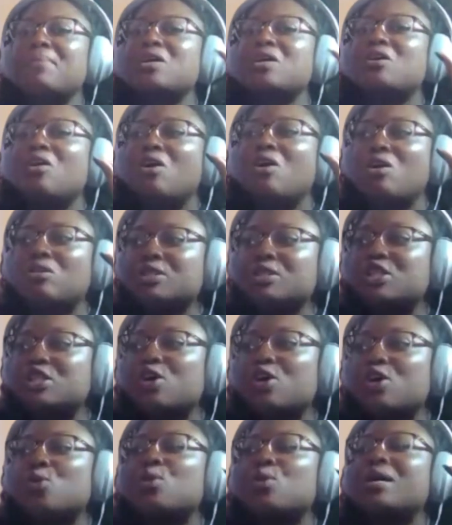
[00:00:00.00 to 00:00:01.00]
but
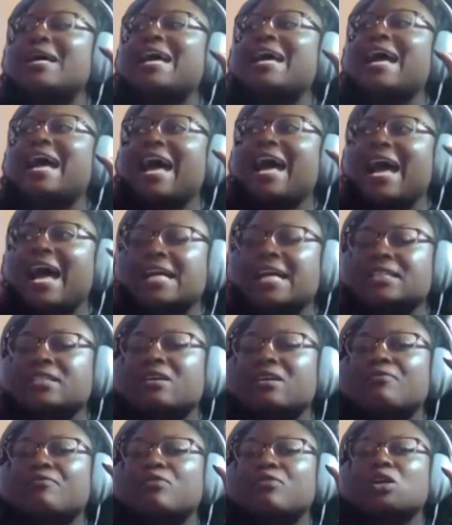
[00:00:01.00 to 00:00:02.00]
also
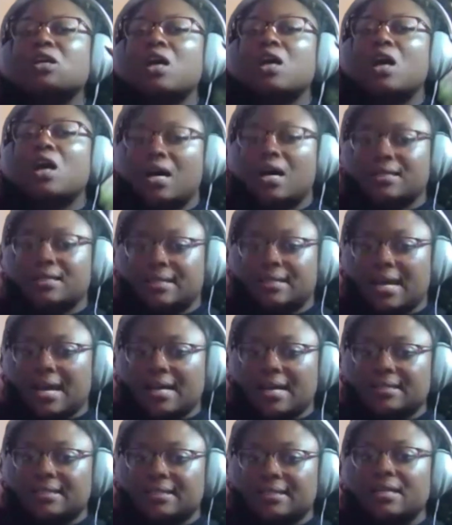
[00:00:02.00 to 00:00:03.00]
ask for
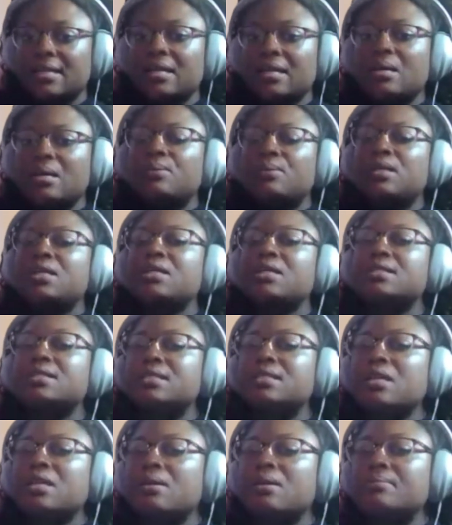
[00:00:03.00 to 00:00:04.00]
context,
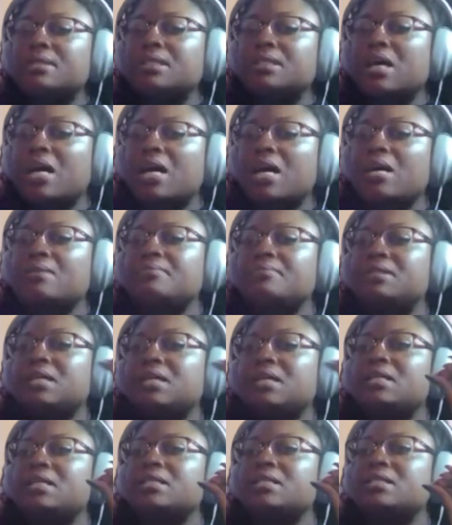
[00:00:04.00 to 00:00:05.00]
because sometimes
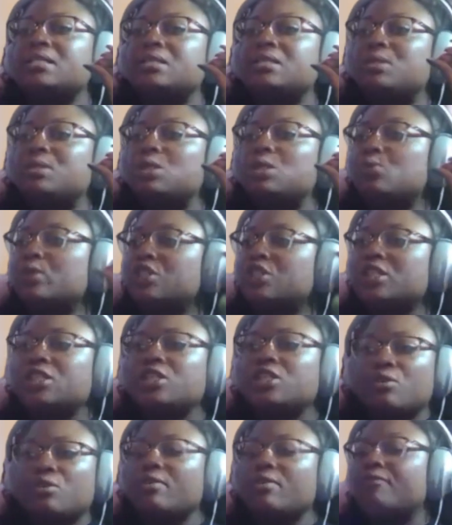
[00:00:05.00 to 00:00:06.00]
it is switching
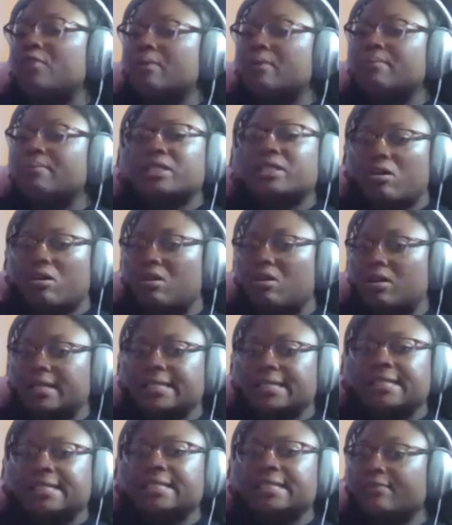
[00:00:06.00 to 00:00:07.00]
to neuroaffirming is hard.
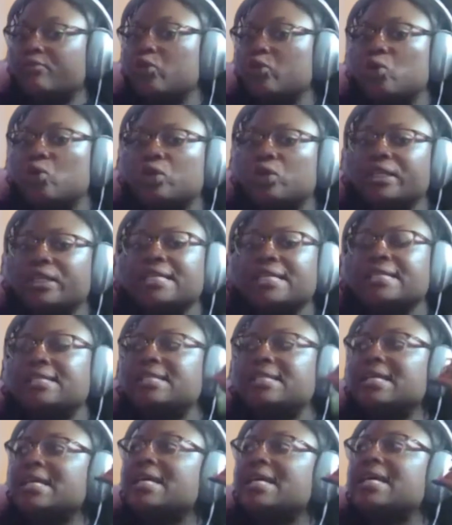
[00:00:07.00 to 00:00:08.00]
It's difficult.
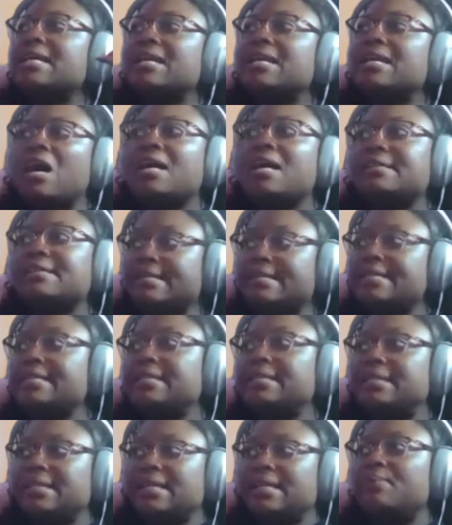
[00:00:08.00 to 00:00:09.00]
It's not
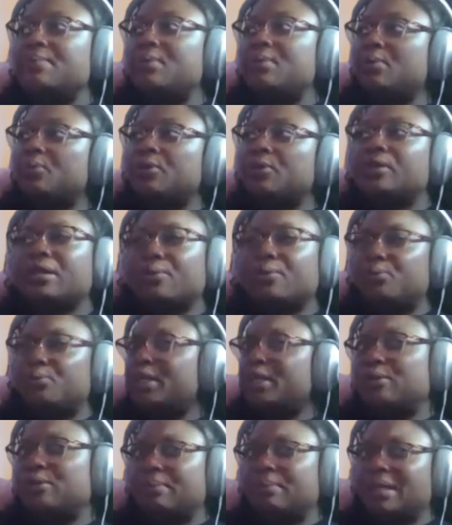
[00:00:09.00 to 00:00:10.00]
easy. And people are like, what
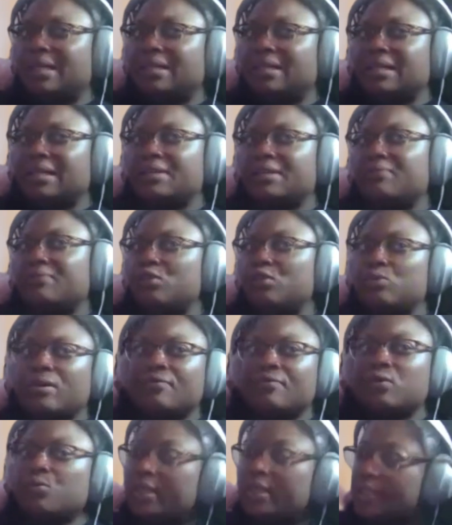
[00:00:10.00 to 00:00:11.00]
do you mean? Like, view
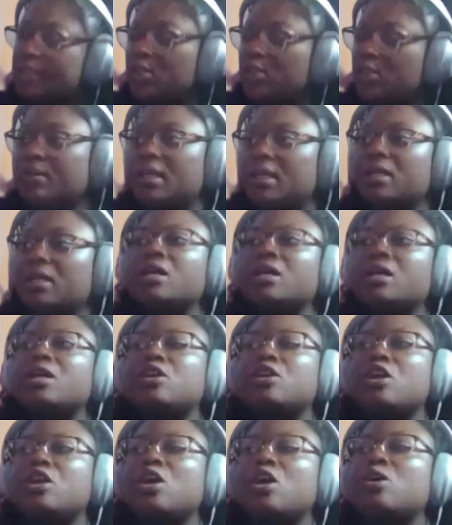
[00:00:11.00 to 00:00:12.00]
everyone as human?
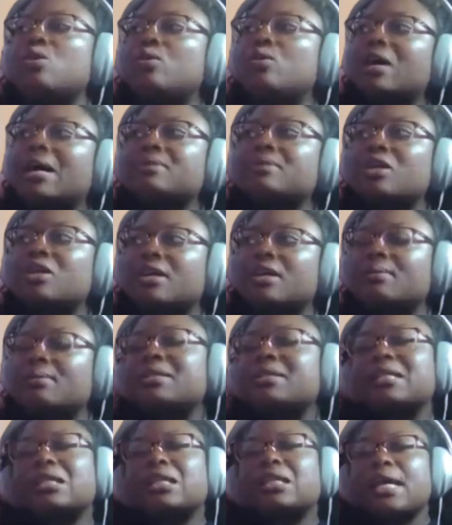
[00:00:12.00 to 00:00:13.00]
No, I'm talking
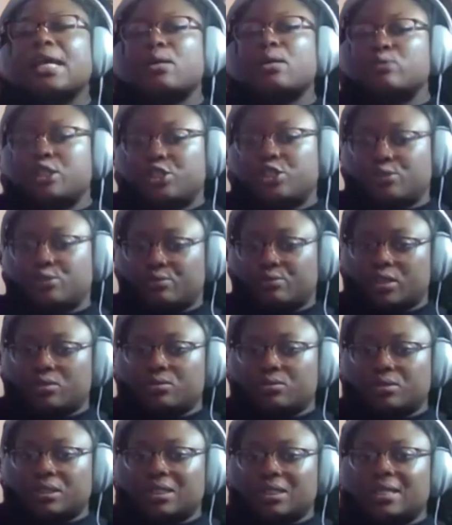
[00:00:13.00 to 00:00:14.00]
about the language you
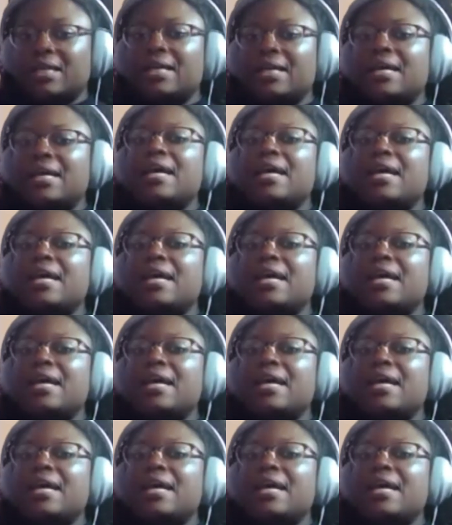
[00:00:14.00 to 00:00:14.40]
use.